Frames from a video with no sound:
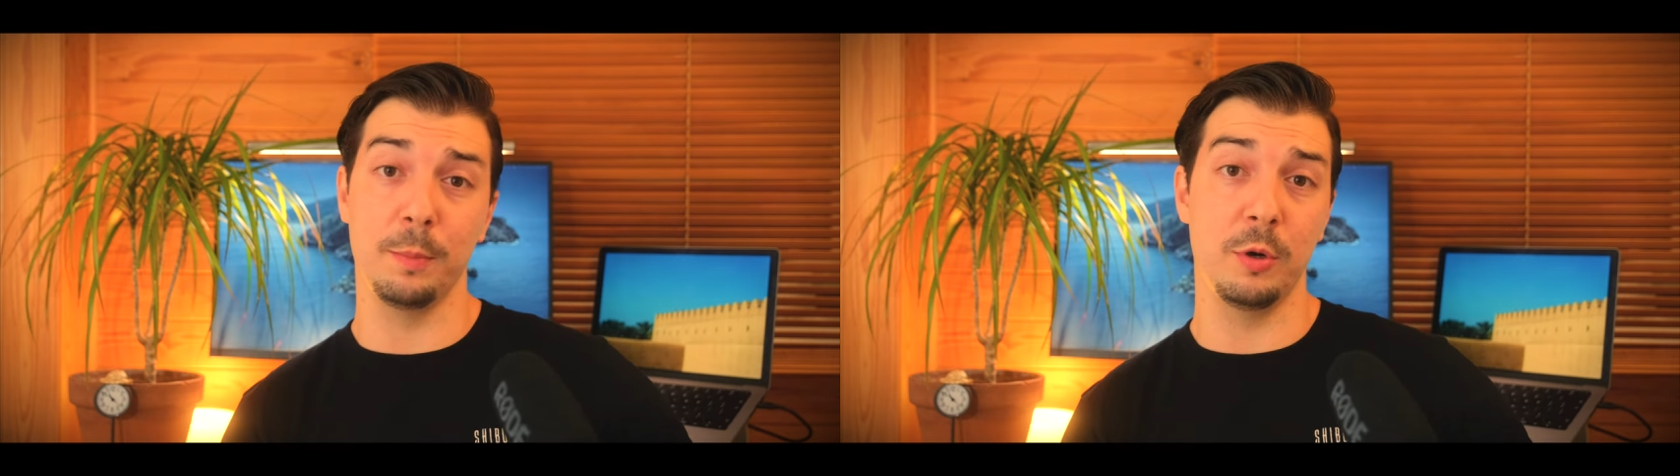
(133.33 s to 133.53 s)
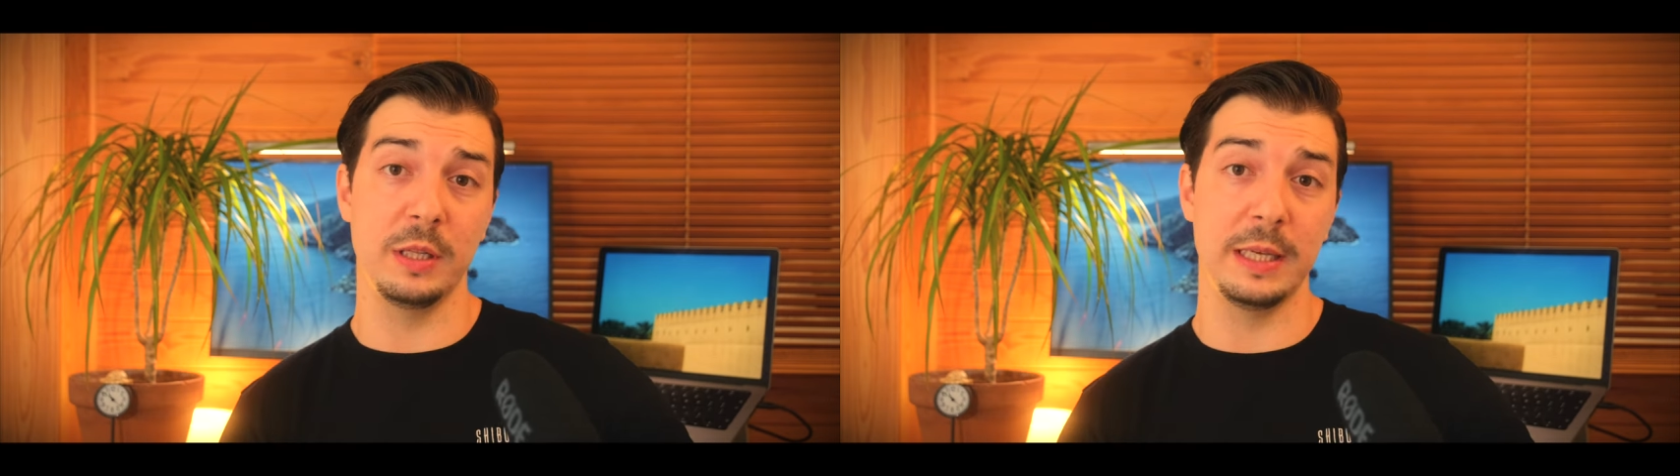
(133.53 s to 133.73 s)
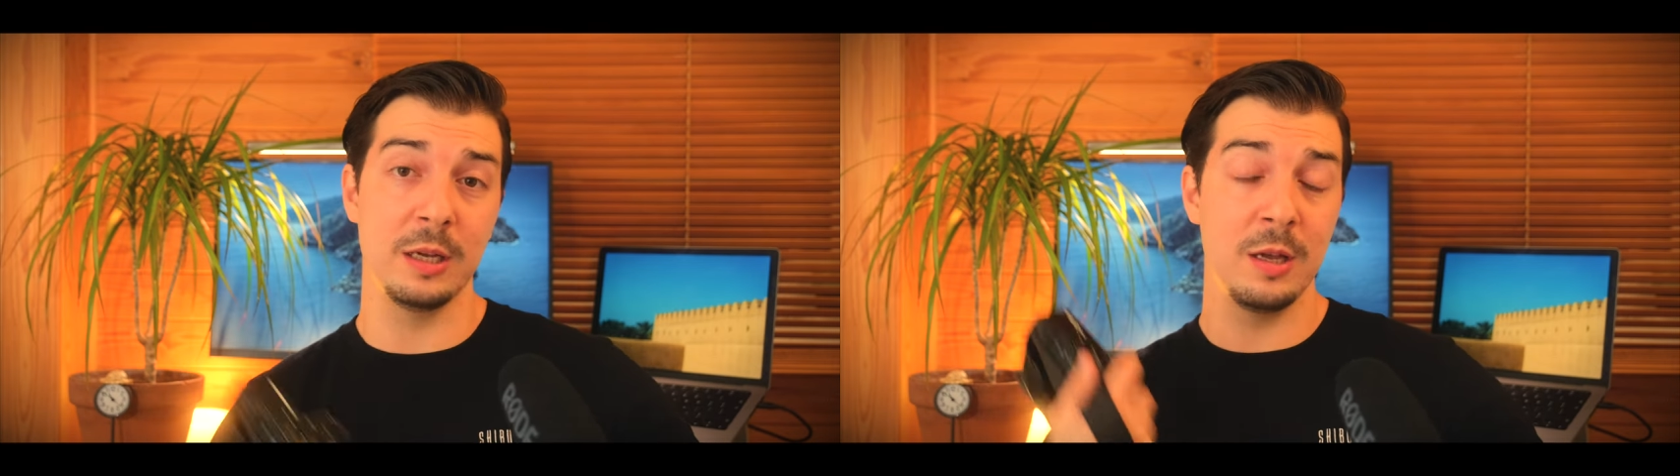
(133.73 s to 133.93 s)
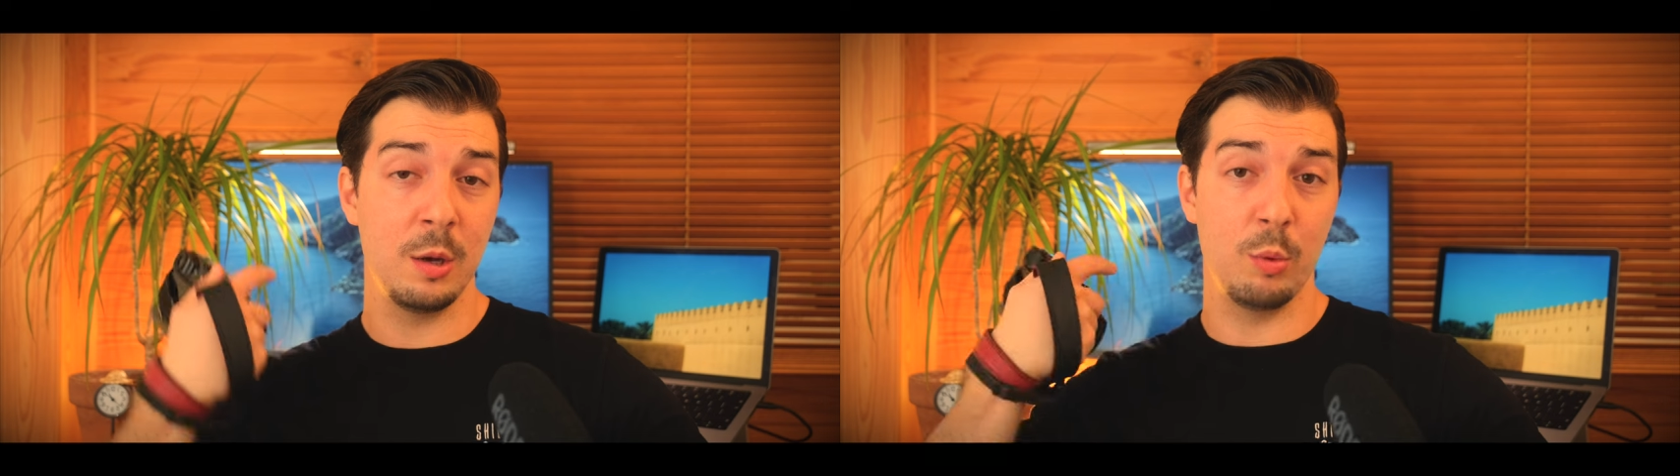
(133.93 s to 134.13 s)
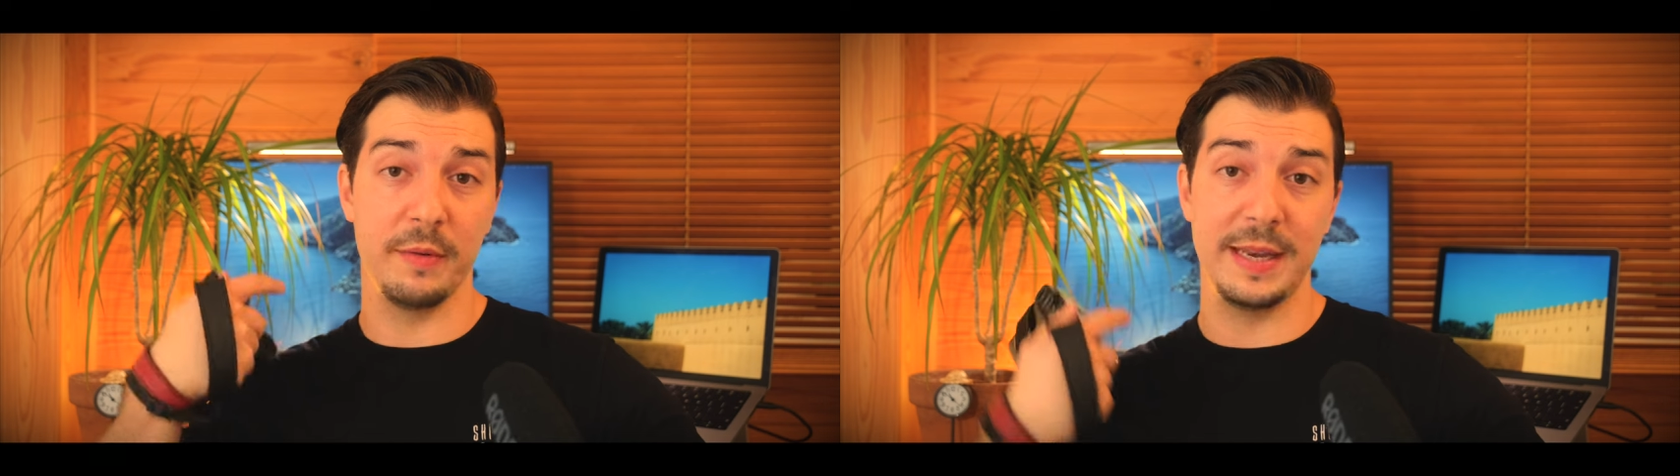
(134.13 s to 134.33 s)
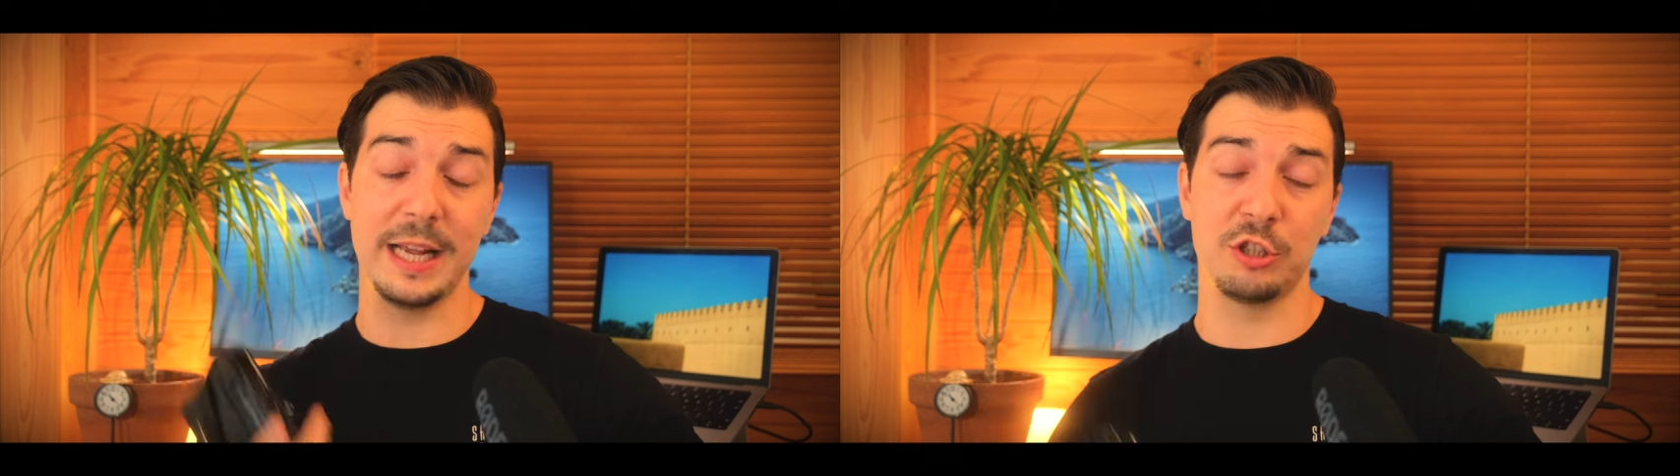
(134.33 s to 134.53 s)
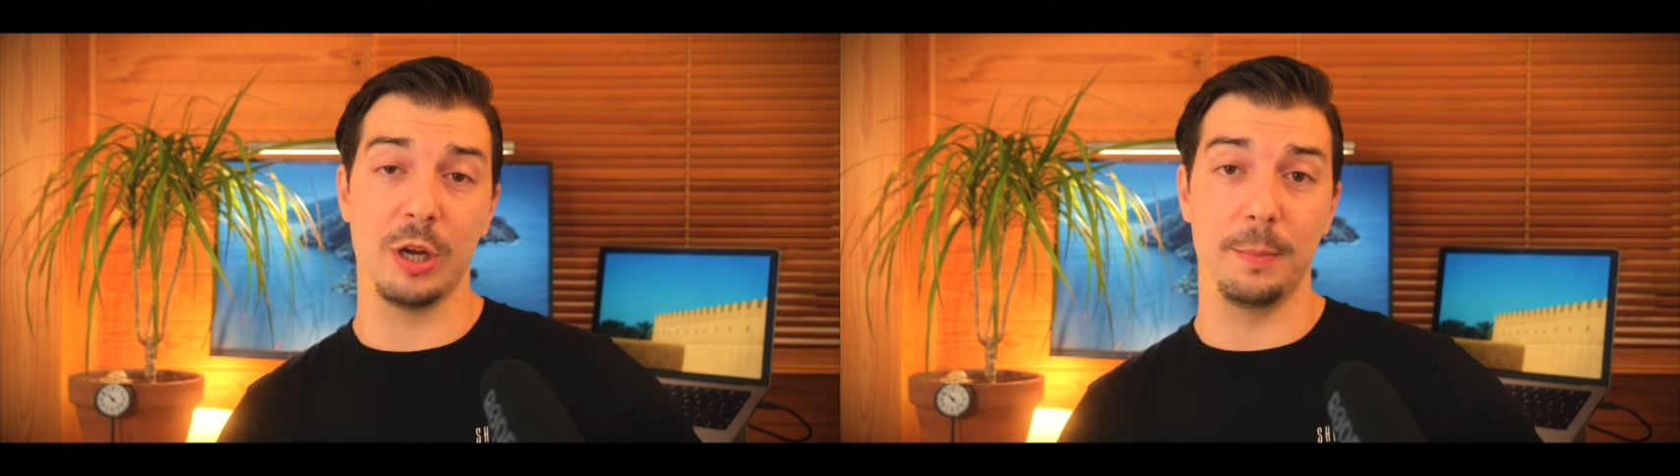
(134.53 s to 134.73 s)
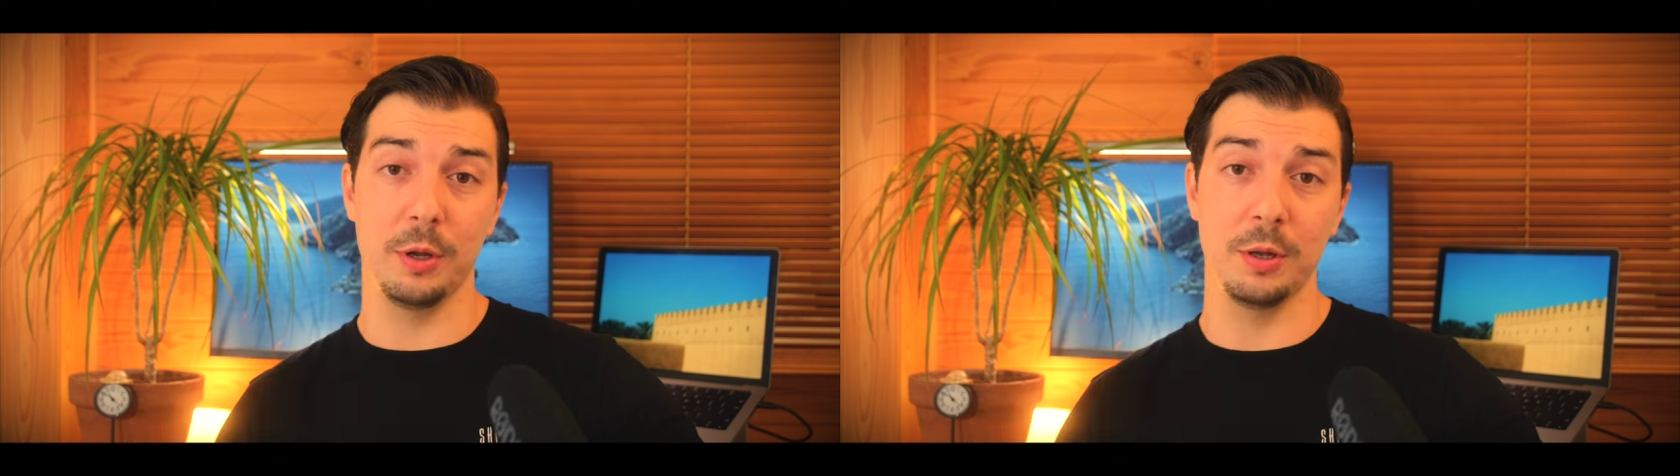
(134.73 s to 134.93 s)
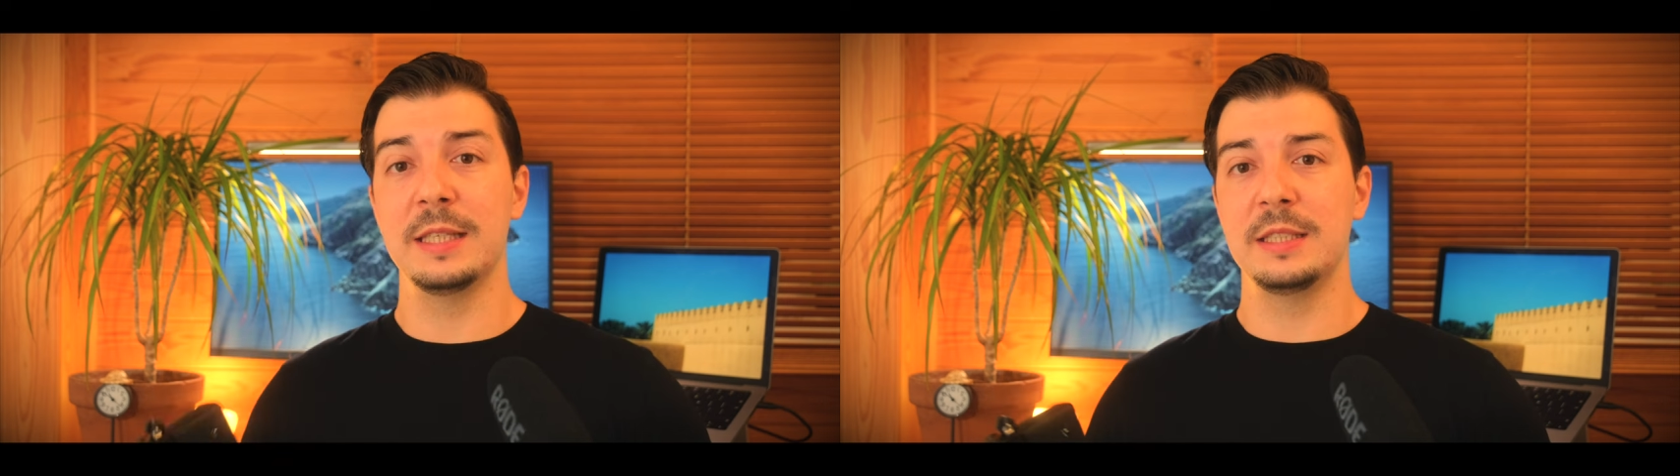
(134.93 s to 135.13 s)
body, with a neck strap on.